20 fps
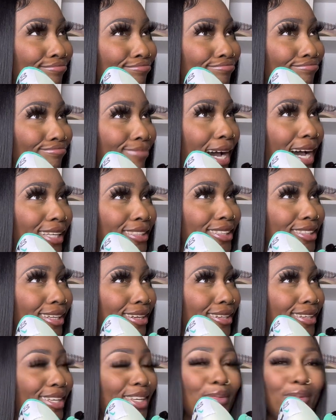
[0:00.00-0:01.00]

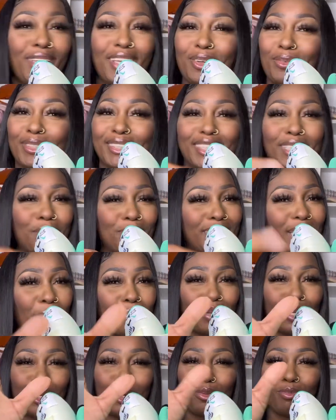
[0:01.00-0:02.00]
It was some type
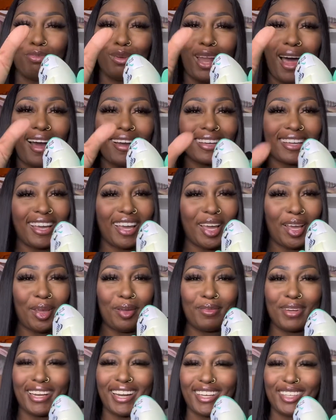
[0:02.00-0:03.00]
of little block
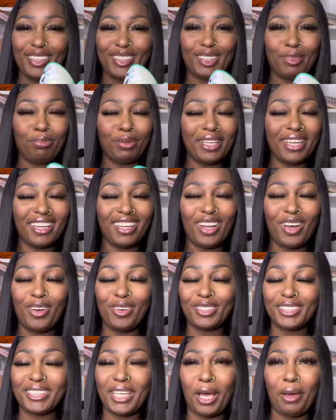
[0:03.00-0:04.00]
game that I used to play a
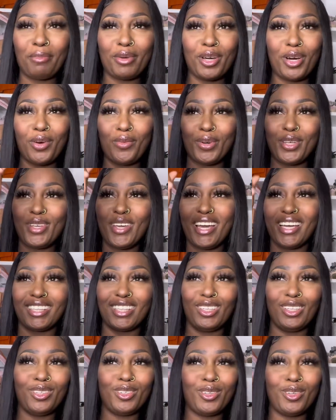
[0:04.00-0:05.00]
long time ago, where you had the
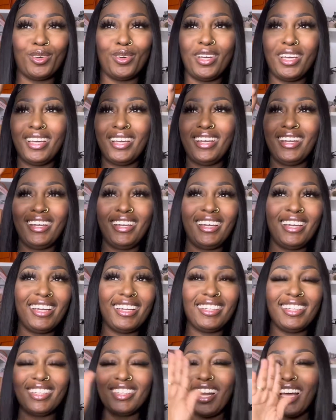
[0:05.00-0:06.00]
little, it
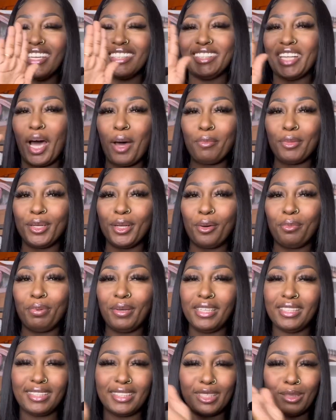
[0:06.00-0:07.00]
looked like domino
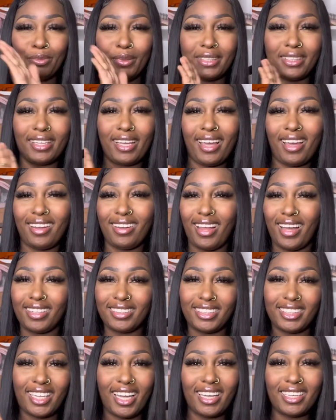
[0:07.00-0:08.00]
pieces, but they had like
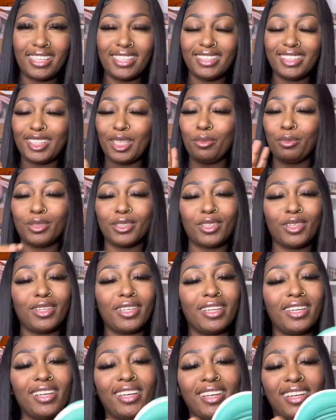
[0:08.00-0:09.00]
Chinese symbols on
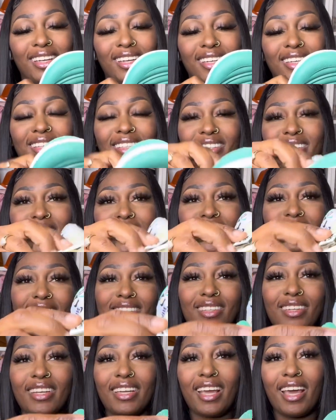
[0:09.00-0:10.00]
it. Yeah,
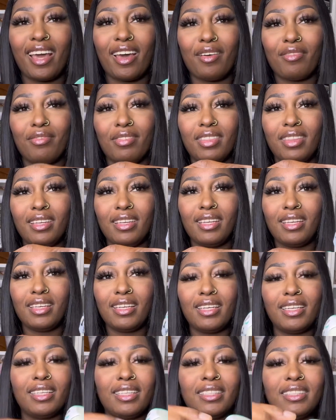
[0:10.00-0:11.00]
so they have
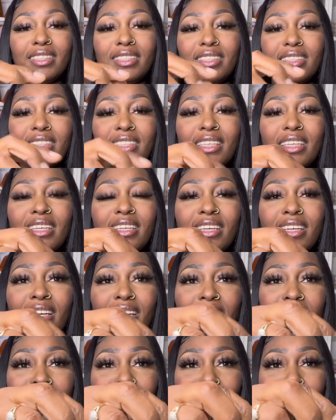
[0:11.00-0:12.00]
these
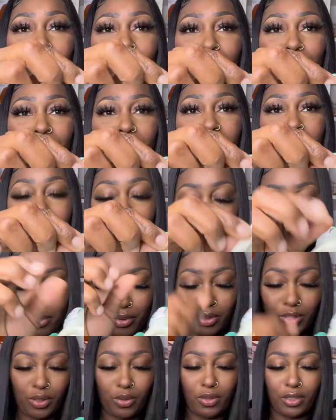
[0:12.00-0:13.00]
little
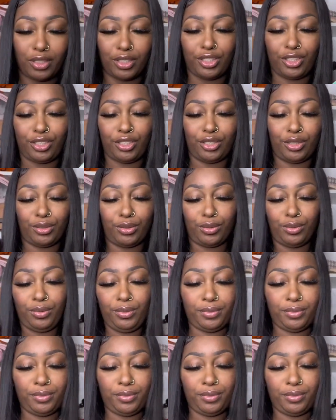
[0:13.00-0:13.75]
symbols on the shoe.